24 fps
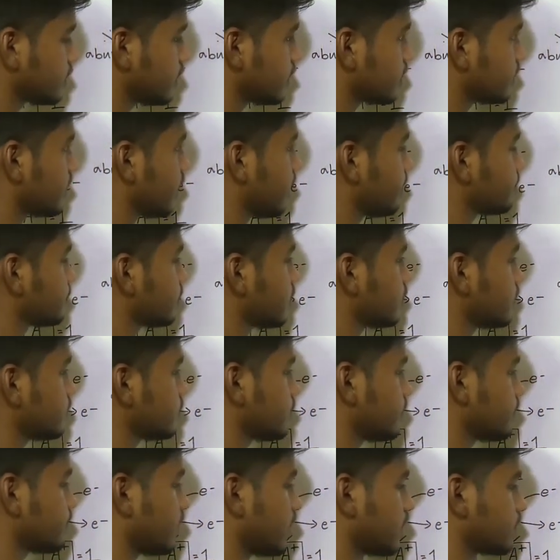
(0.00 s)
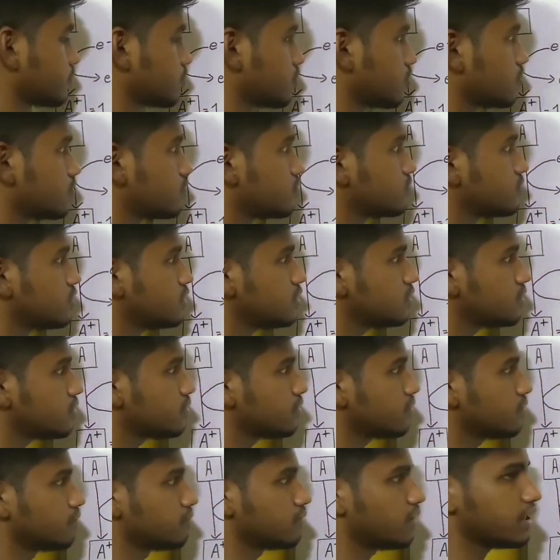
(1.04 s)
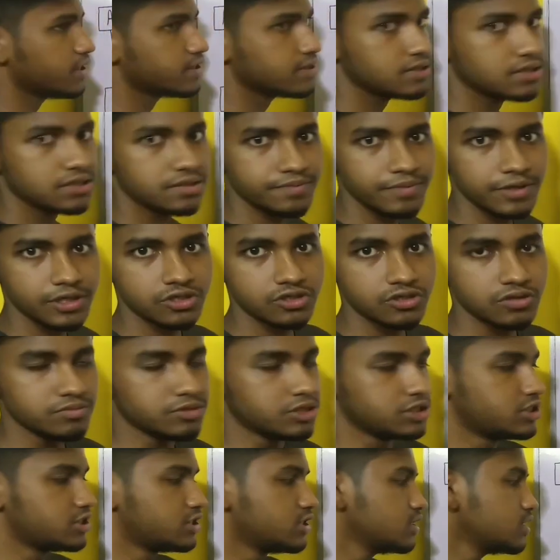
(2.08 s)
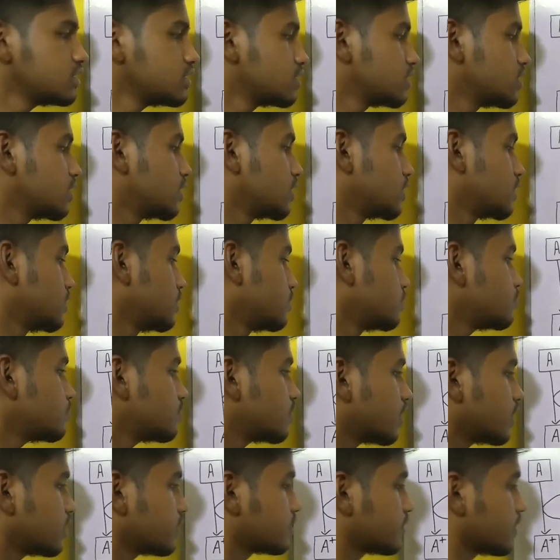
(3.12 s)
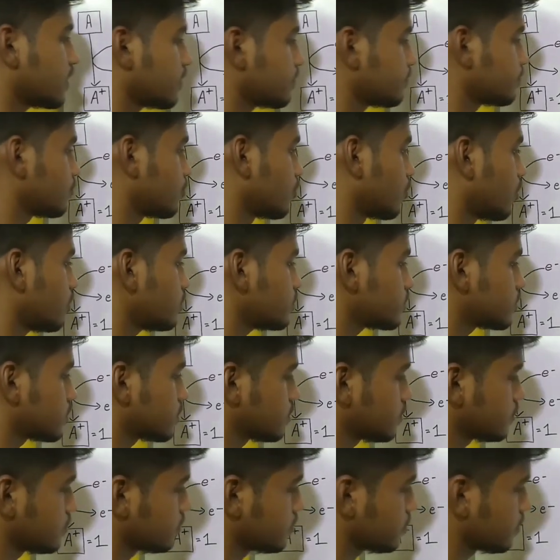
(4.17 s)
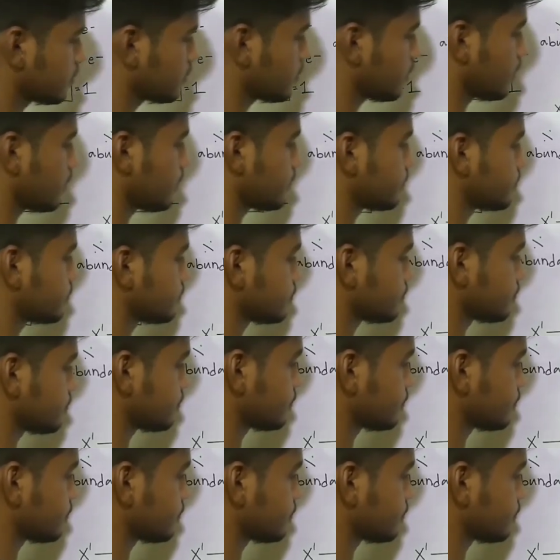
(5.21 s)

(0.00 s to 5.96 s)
the performing mass spectrometry, you guys have got some